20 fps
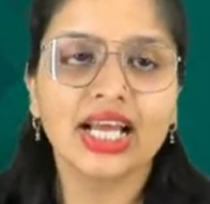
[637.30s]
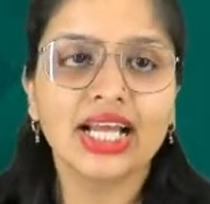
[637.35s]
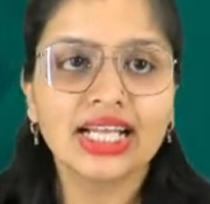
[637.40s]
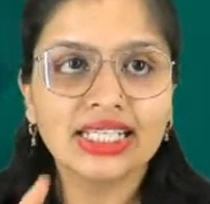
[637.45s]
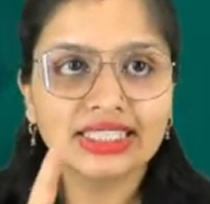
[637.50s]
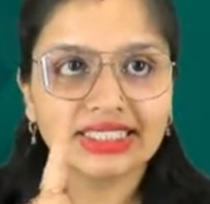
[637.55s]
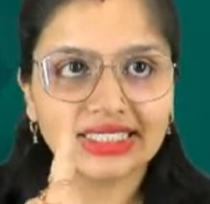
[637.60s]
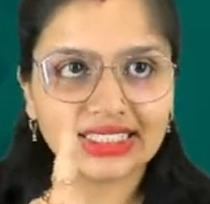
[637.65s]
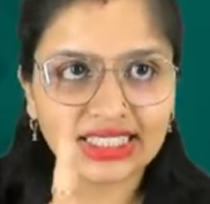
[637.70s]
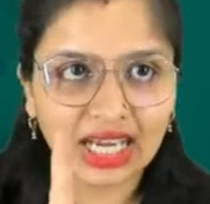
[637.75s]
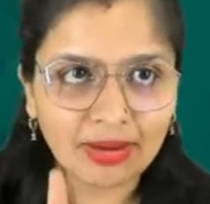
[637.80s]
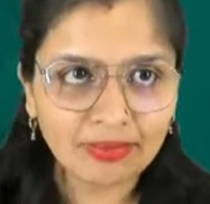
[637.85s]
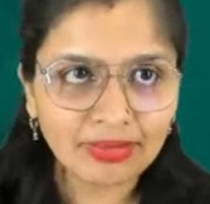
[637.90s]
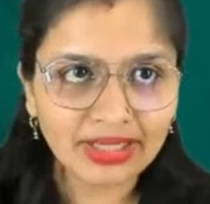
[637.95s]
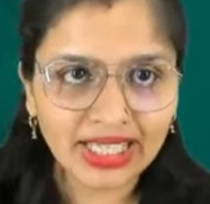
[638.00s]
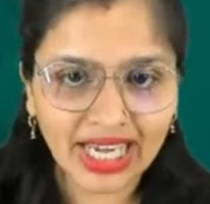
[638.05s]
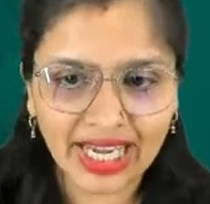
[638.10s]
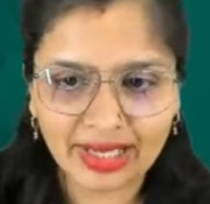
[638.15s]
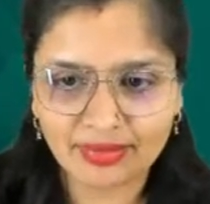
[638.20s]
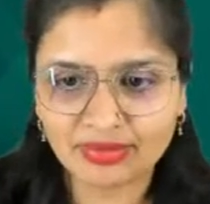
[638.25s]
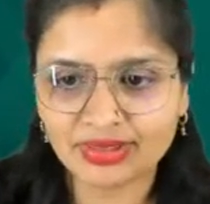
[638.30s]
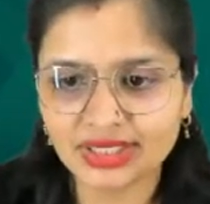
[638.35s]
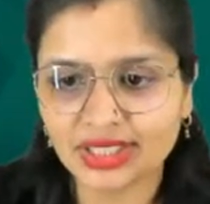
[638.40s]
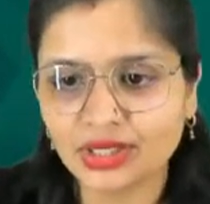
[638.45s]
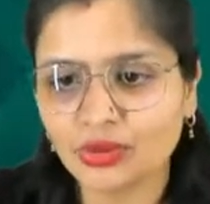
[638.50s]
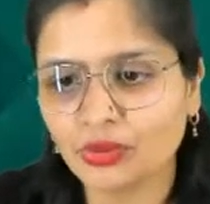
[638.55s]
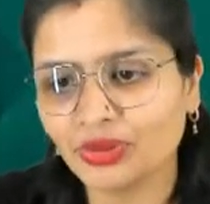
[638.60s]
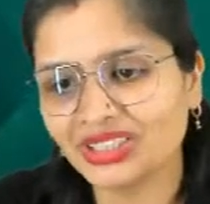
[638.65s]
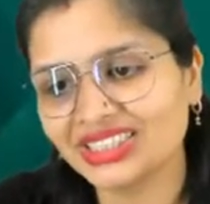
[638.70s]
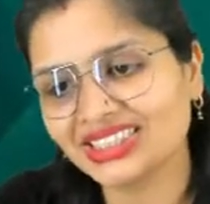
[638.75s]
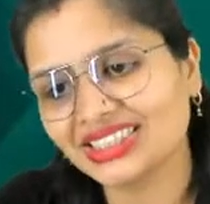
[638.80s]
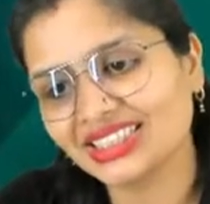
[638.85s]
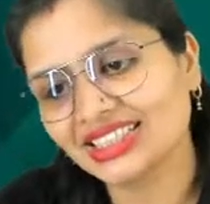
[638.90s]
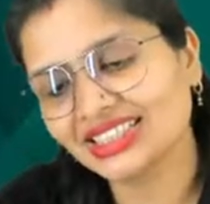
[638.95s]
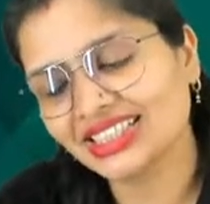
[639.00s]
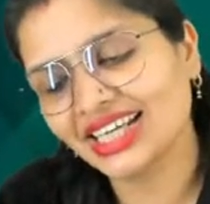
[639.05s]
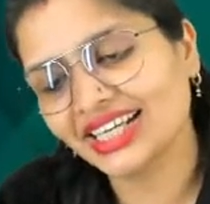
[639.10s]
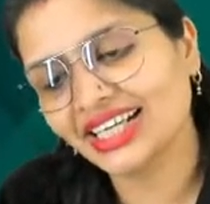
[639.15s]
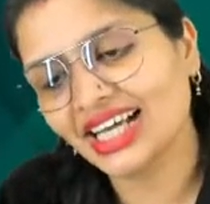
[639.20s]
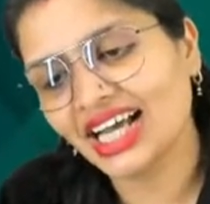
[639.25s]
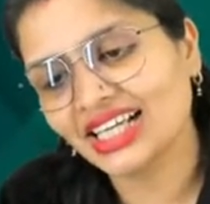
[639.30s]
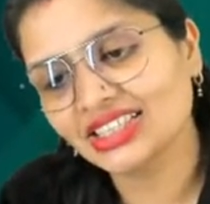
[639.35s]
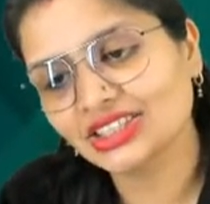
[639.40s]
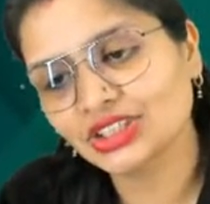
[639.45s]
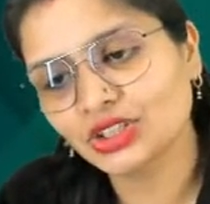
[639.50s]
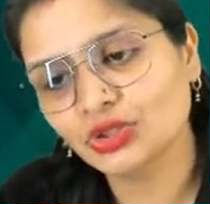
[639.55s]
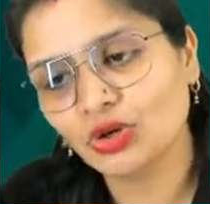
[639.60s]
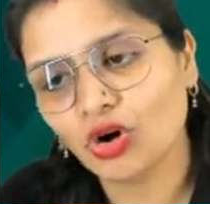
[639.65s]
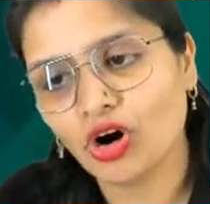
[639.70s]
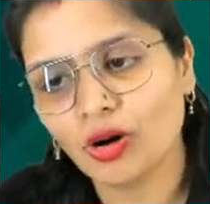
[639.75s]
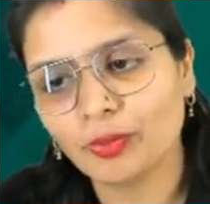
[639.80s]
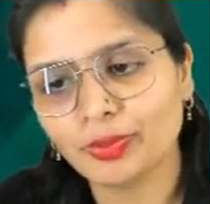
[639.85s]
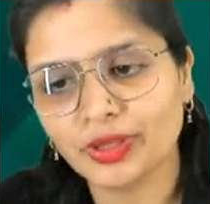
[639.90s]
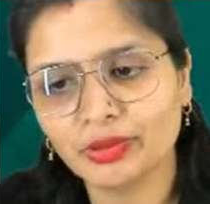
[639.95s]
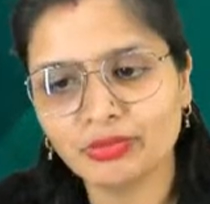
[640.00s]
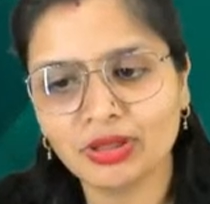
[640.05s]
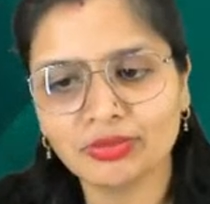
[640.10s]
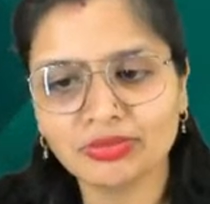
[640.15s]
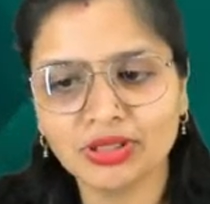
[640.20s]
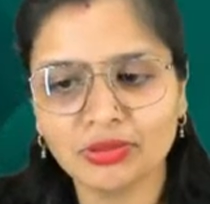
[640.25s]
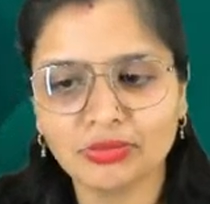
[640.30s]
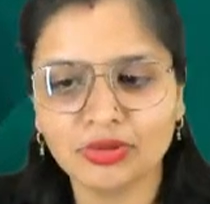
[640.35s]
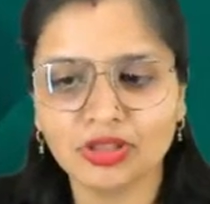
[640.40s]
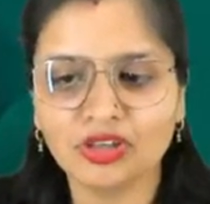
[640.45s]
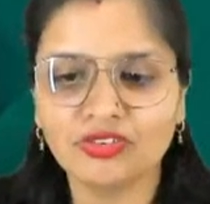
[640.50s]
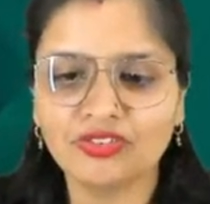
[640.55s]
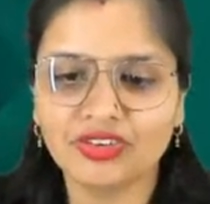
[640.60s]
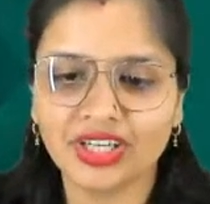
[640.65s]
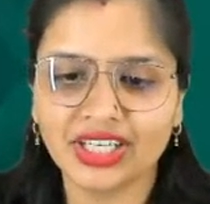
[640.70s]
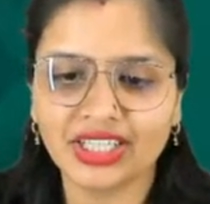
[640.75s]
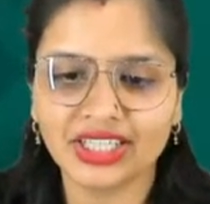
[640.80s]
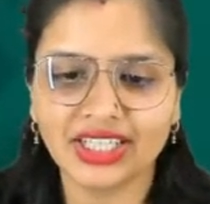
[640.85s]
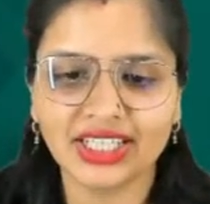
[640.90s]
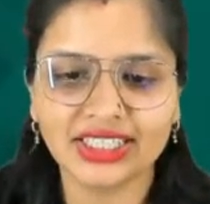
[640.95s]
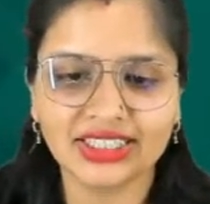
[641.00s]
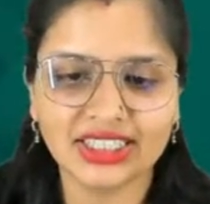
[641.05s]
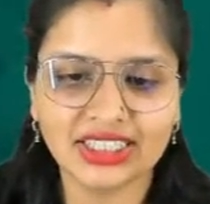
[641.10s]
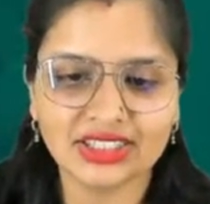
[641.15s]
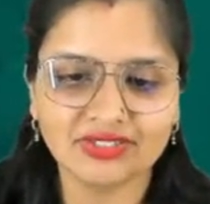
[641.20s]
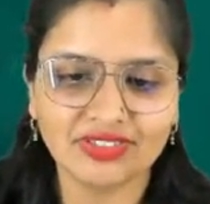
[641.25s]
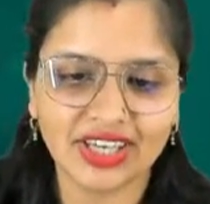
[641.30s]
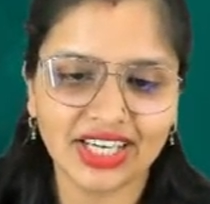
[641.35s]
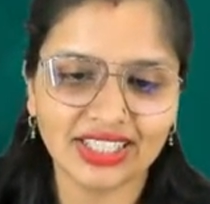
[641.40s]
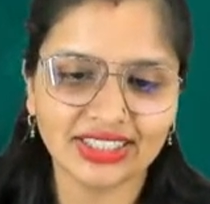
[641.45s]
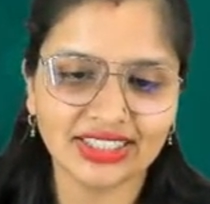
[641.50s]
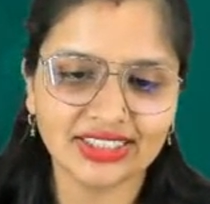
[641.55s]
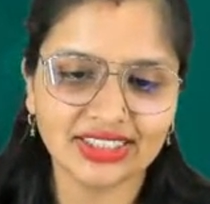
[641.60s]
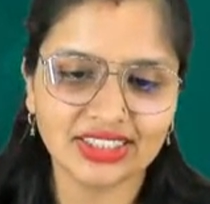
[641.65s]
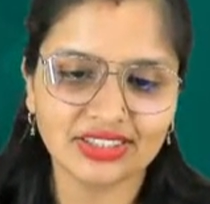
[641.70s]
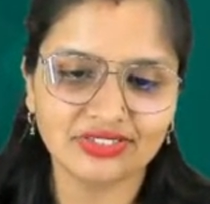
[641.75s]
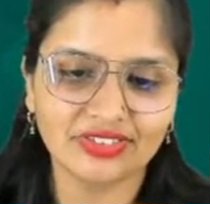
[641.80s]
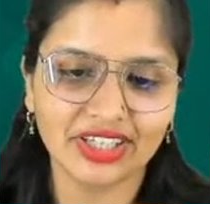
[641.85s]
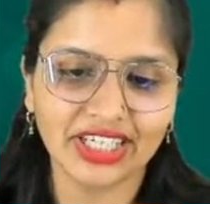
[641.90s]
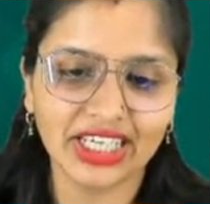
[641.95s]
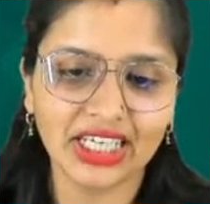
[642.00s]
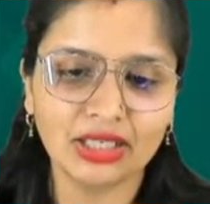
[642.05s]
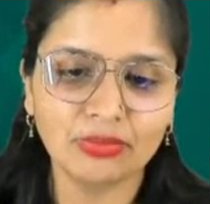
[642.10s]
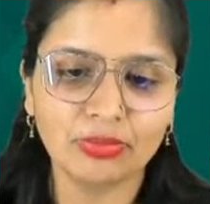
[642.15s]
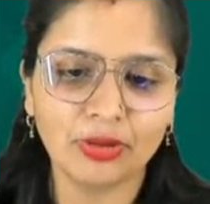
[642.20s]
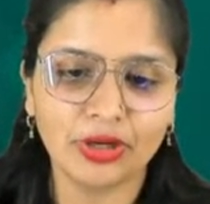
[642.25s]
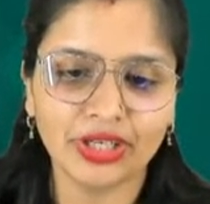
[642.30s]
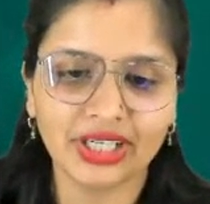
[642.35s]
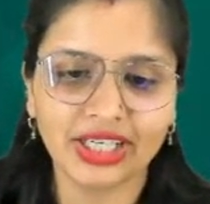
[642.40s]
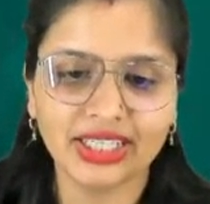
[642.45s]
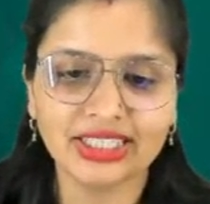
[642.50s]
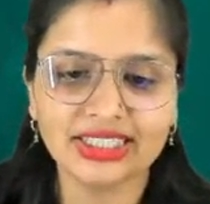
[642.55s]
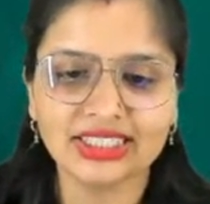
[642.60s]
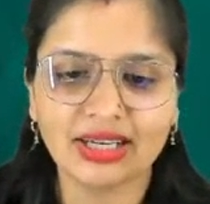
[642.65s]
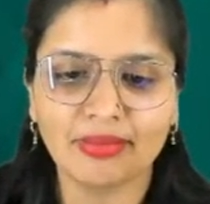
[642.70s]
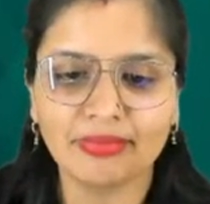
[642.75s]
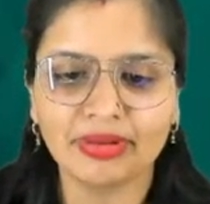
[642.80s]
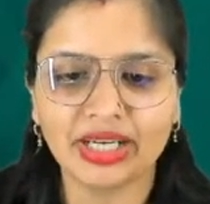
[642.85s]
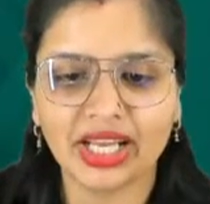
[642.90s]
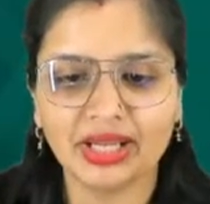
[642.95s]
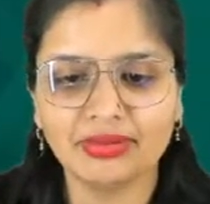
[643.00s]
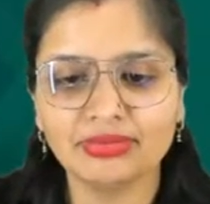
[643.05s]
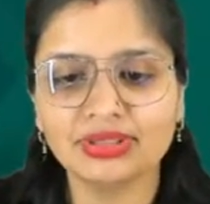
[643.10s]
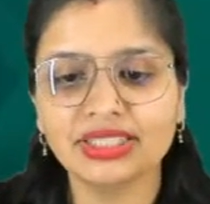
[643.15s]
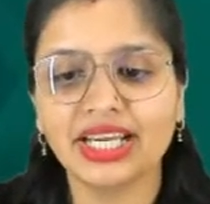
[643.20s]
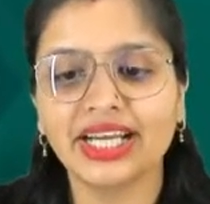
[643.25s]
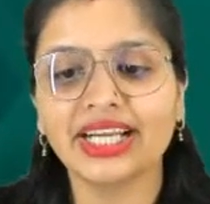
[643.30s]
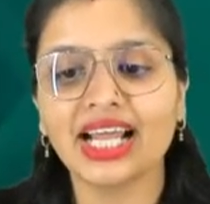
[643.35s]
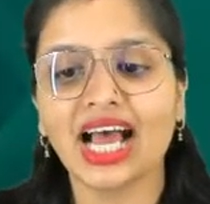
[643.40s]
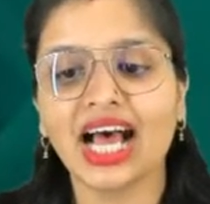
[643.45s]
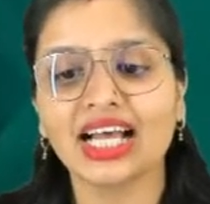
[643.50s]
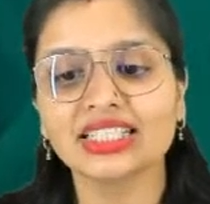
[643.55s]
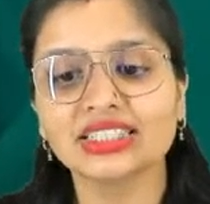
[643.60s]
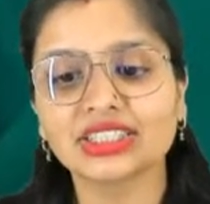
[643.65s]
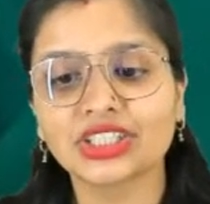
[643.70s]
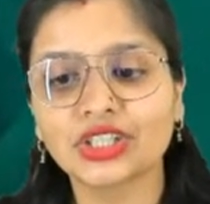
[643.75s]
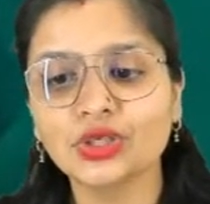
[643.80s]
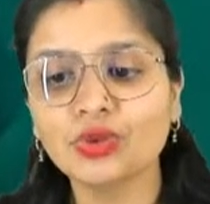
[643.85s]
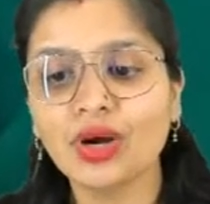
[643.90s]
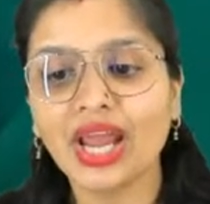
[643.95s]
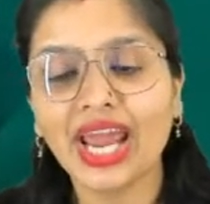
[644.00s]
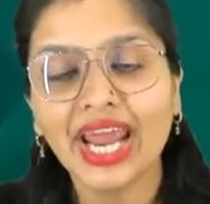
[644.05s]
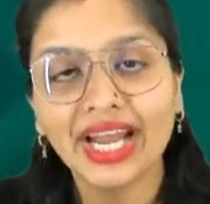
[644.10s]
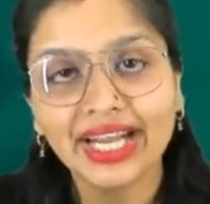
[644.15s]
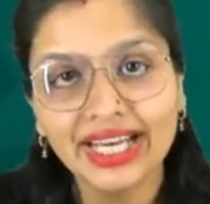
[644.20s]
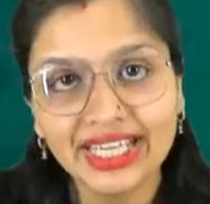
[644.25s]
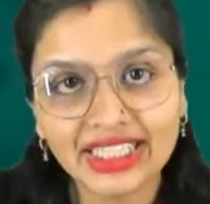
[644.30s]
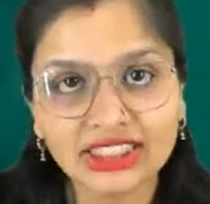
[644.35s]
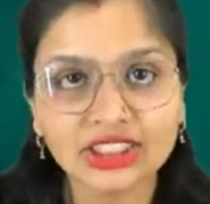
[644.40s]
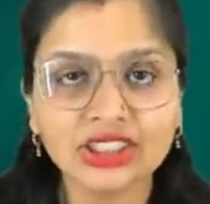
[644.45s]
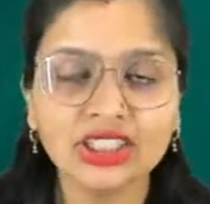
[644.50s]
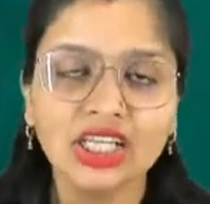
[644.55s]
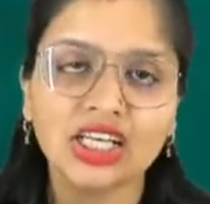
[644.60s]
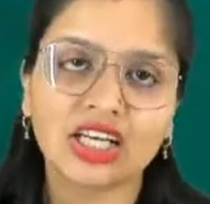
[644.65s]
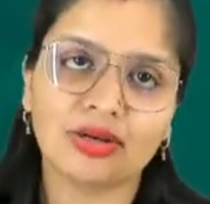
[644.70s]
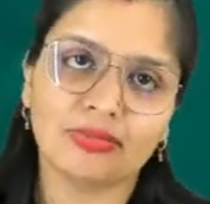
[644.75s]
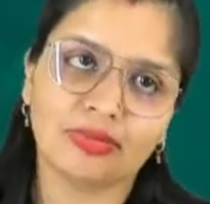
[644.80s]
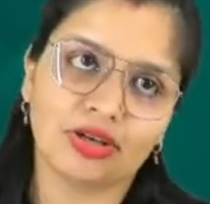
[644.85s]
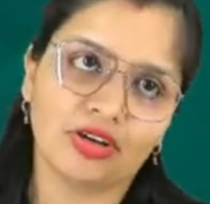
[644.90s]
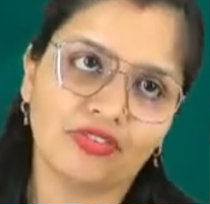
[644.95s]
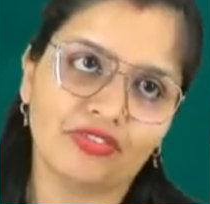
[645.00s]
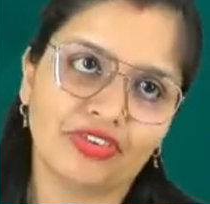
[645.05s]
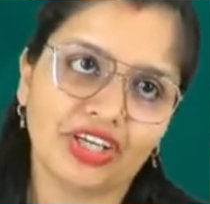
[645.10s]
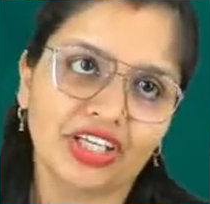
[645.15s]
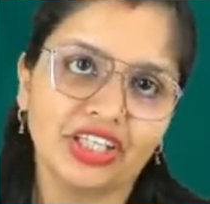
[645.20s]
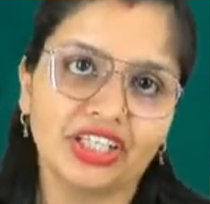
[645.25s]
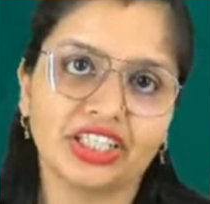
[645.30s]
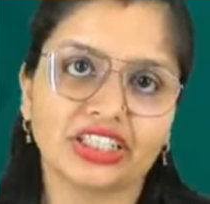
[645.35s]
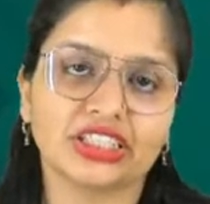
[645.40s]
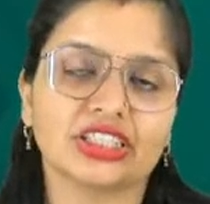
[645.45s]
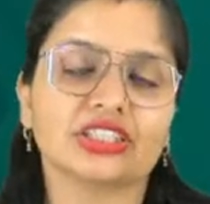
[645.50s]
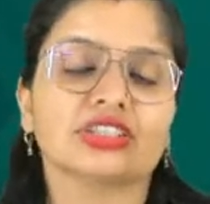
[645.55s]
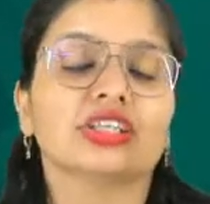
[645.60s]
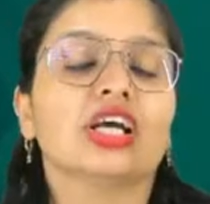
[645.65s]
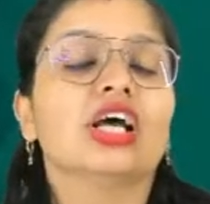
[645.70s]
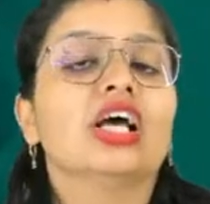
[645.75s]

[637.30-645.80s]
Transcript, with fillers: Sometimes in question it asks you optimum number of rain gauges, while this is very important. Sometimes it asks you additional number of rain gauges.